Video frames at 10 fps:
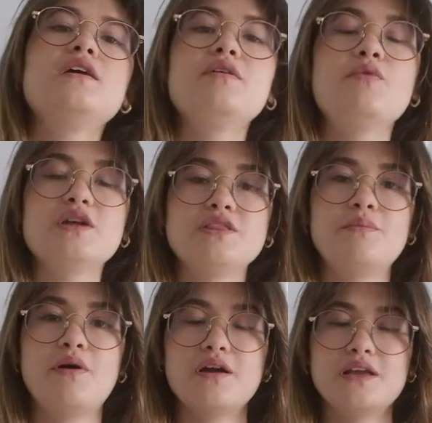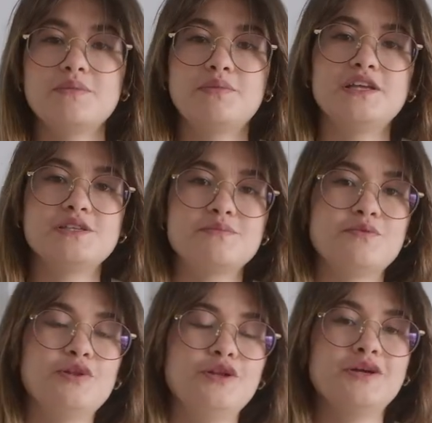what the pocket placement
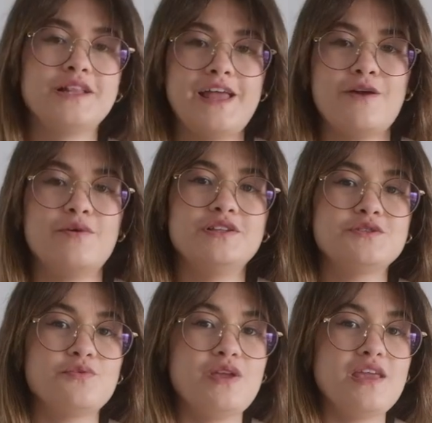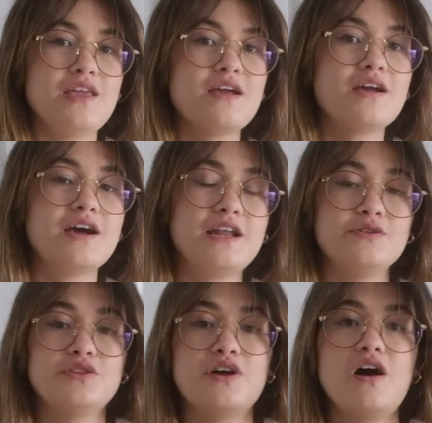will look like once we cut
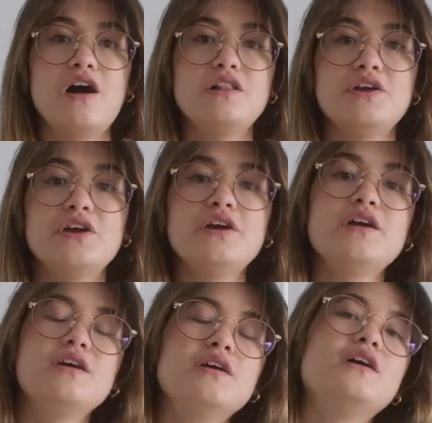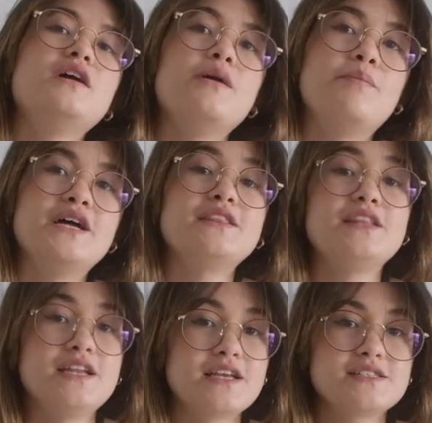out the collar. But the
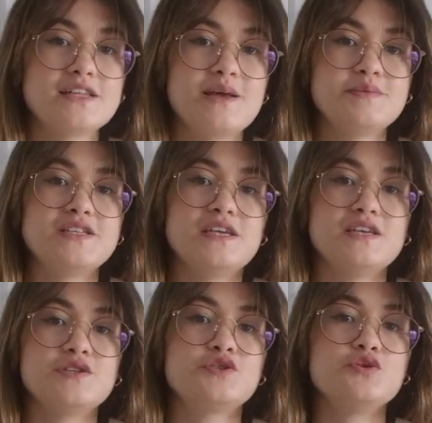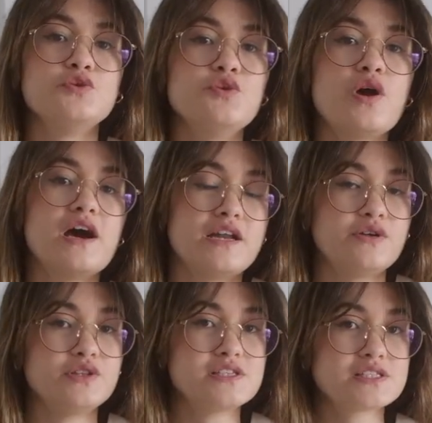next steps is to cut
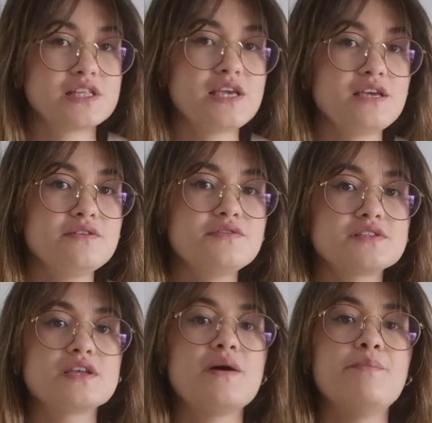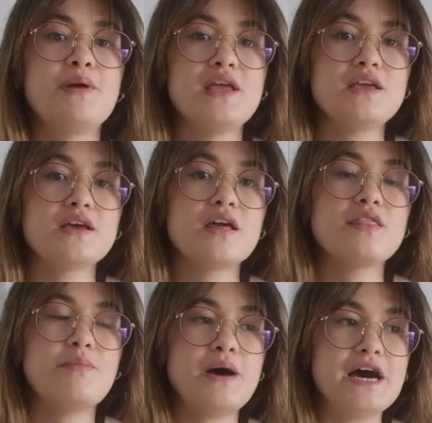out the sleeves, make
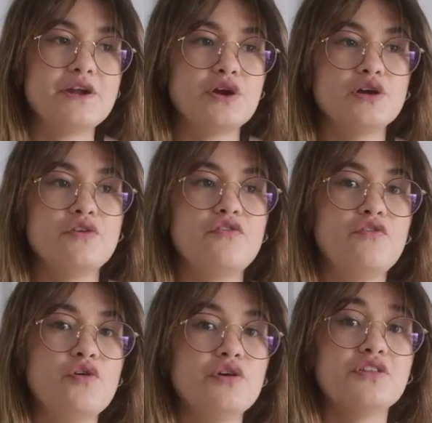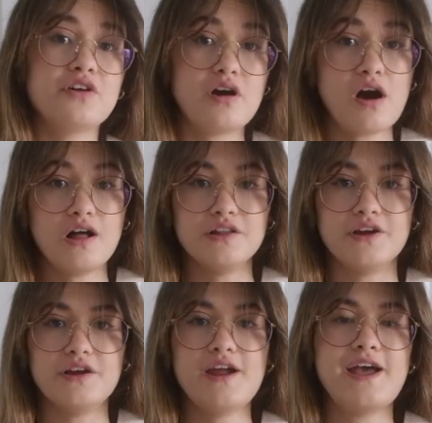the pattern for the
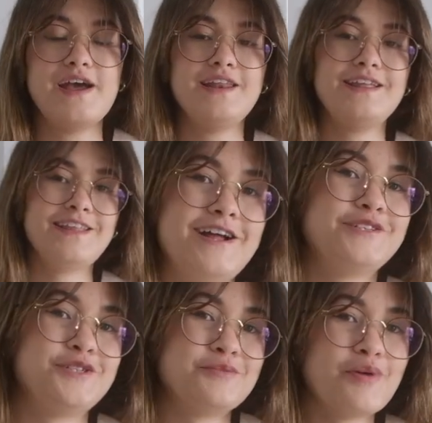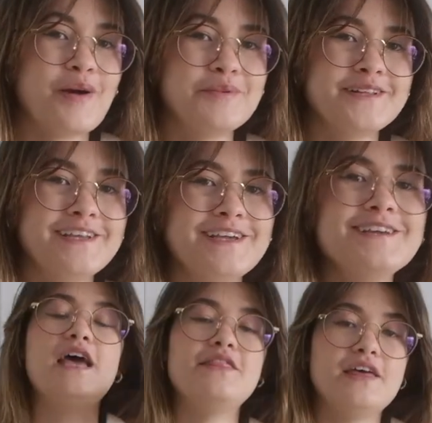collar and attach it
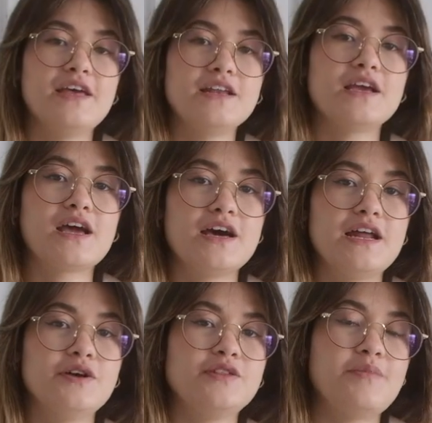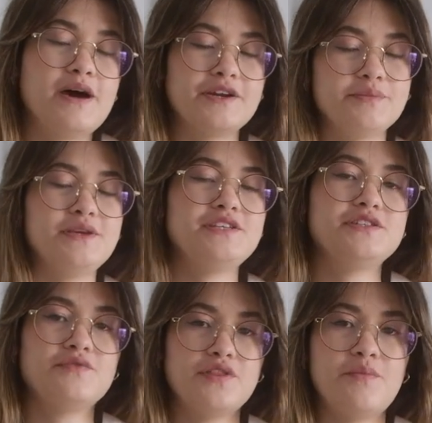properly, and then cut out the pattern
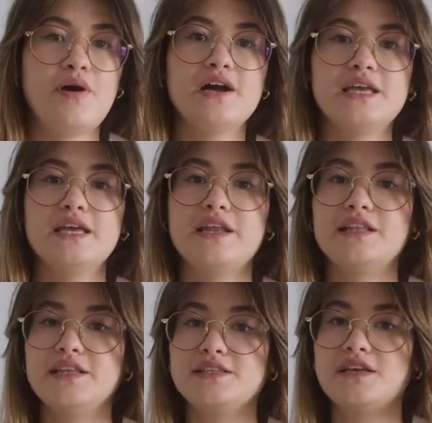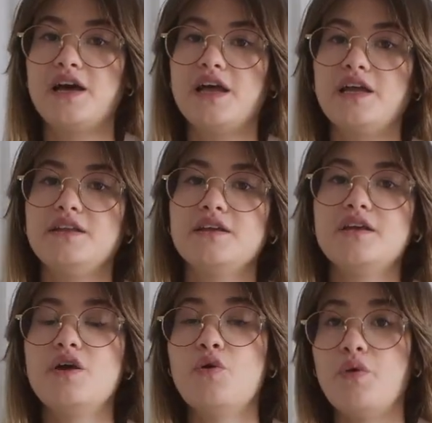pieces for the pocket and decide
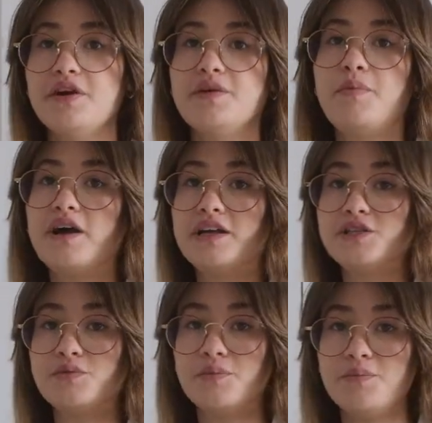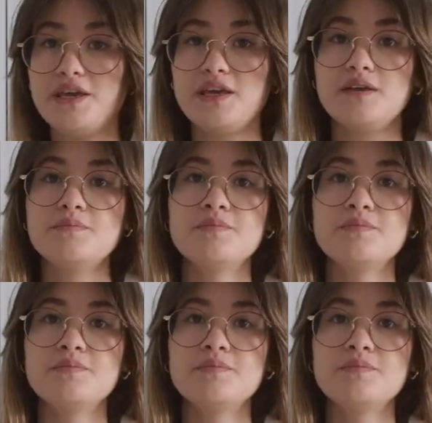where the pockets will be.